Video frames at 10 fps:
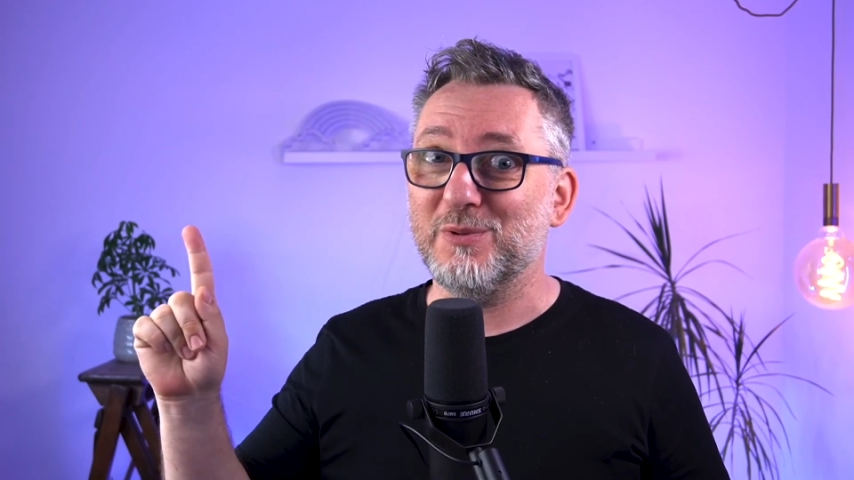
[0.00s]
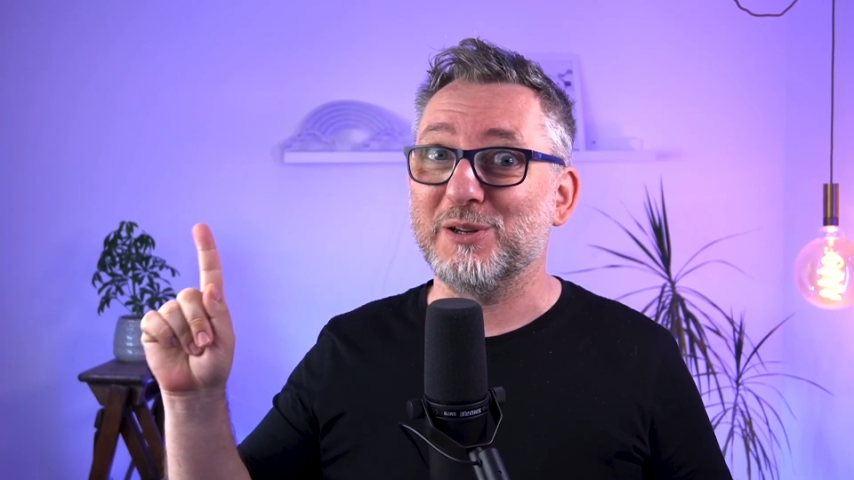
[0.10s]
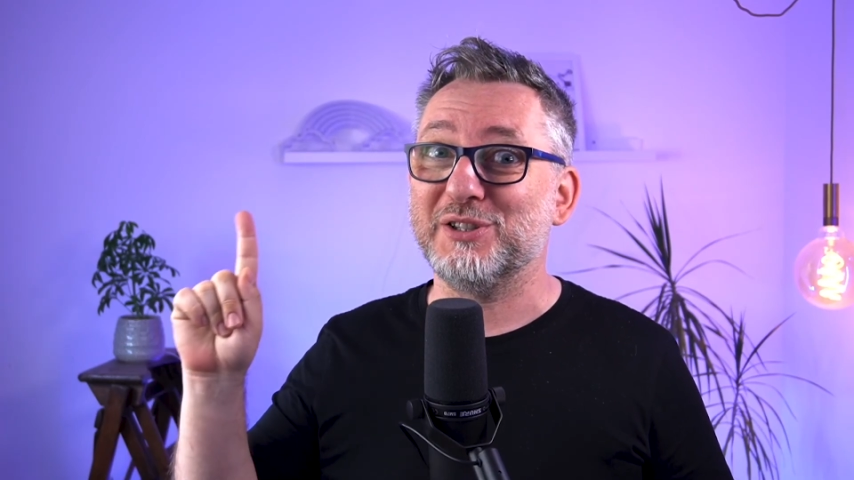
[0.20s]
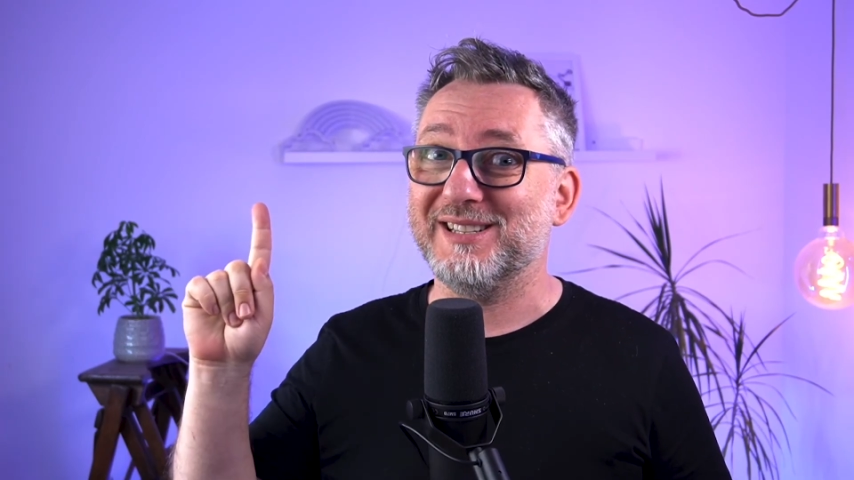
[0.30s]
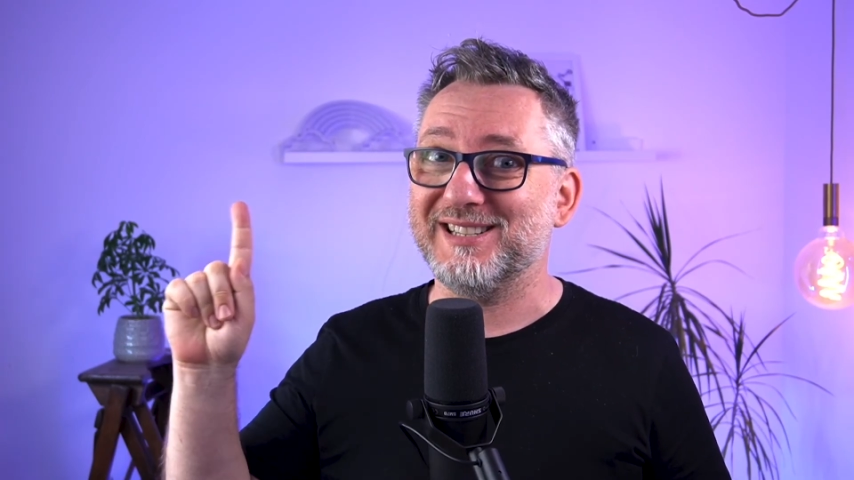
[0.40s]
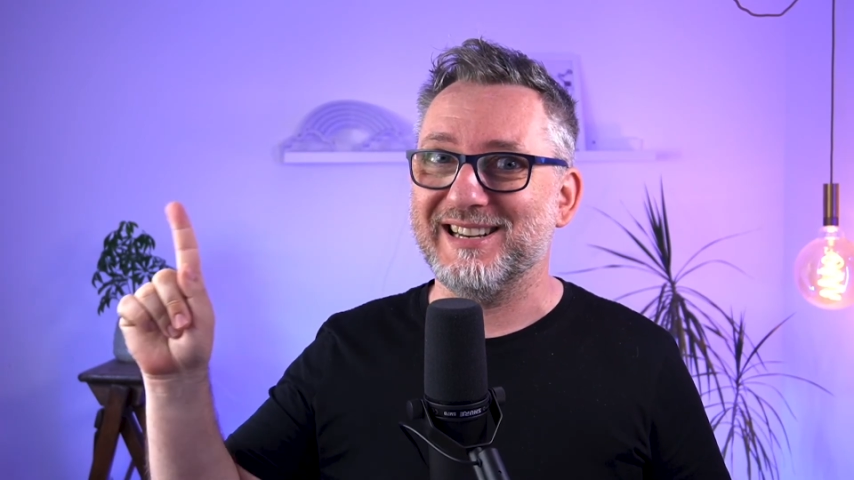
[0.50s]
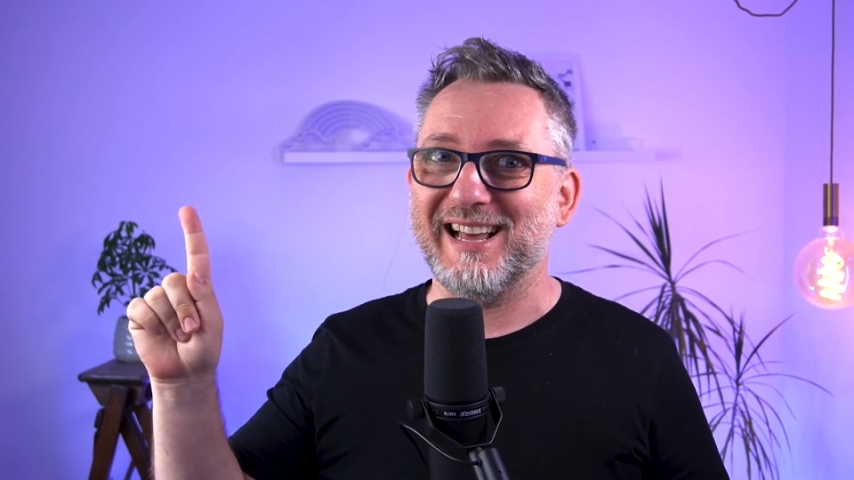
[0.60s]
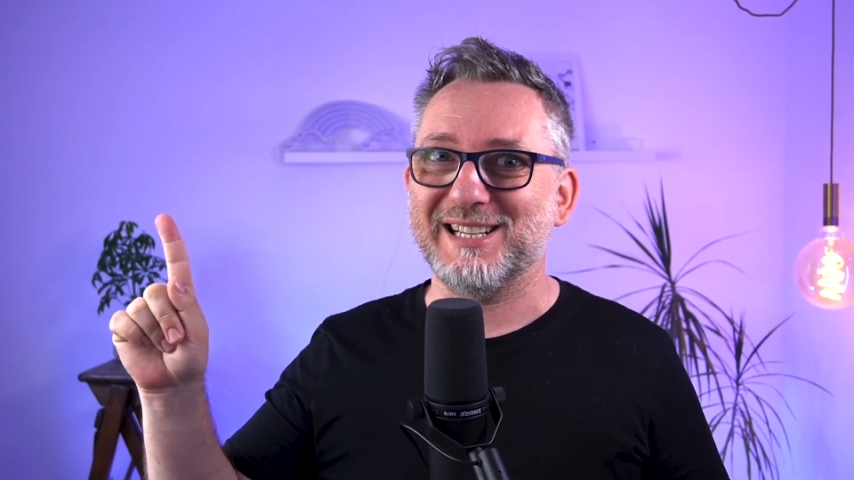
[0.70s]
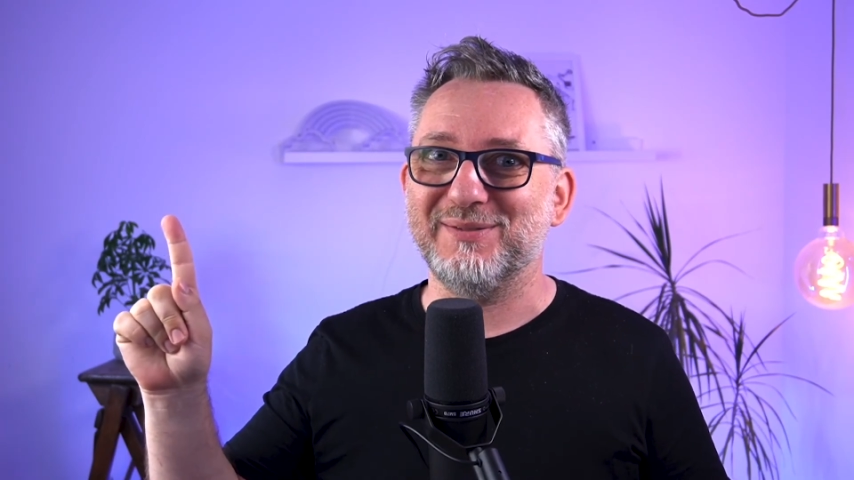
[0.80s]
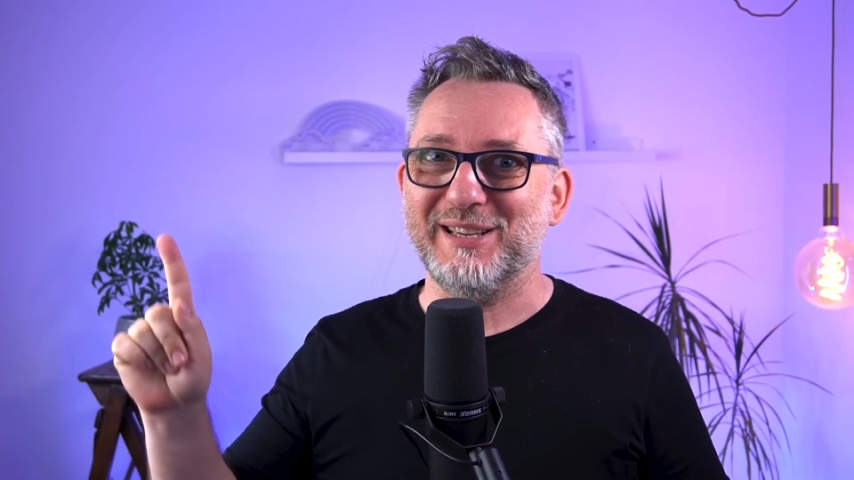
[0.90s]
watch this
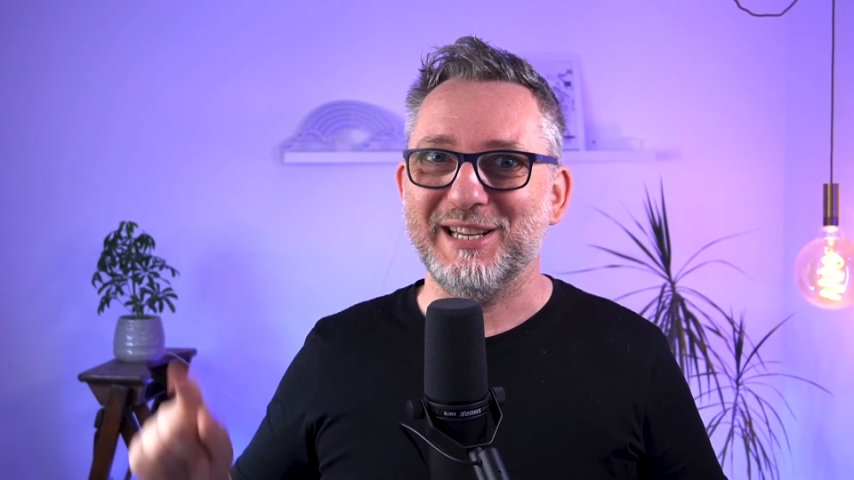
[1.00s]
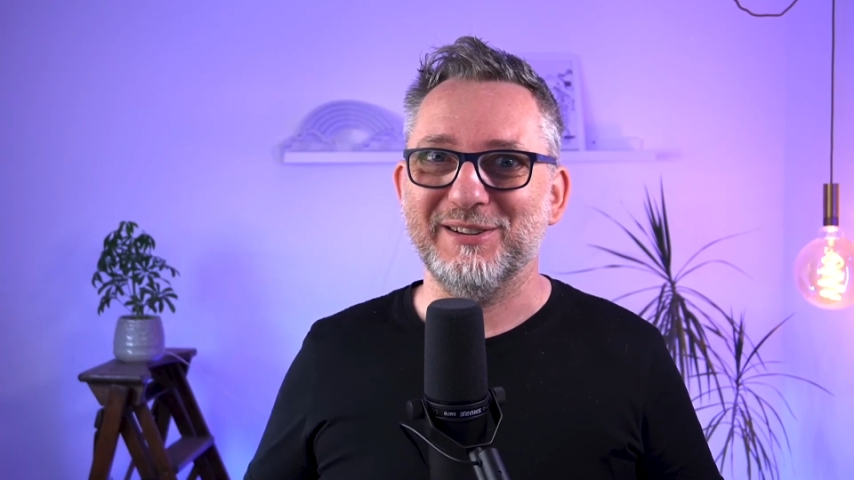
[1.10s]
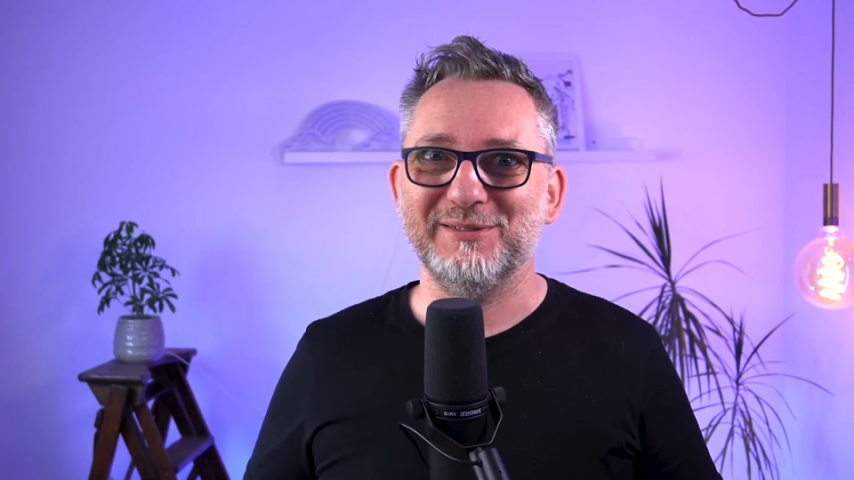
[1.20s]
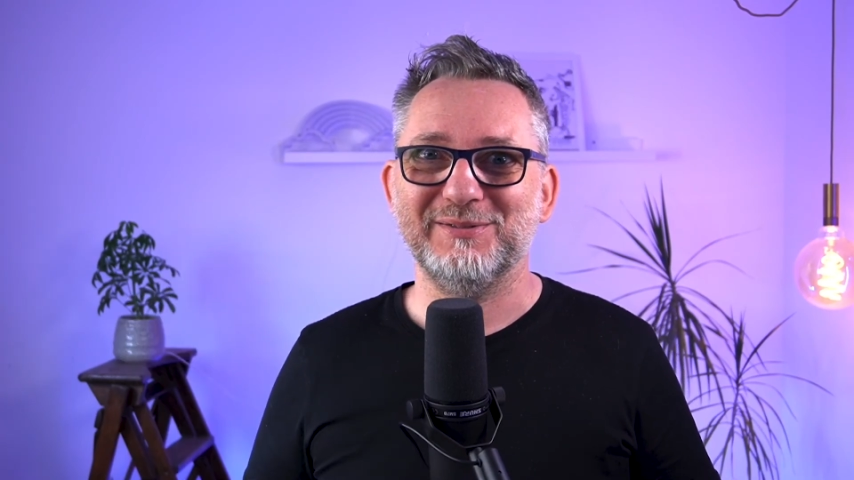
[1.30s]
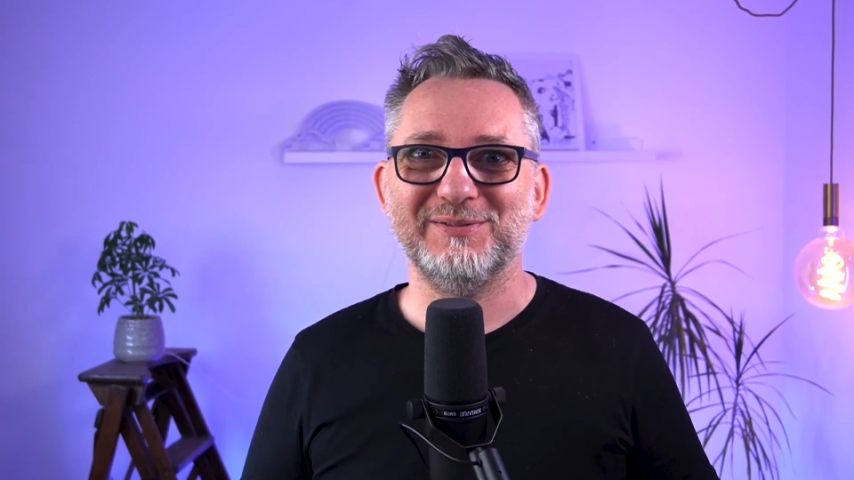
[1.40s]
next video.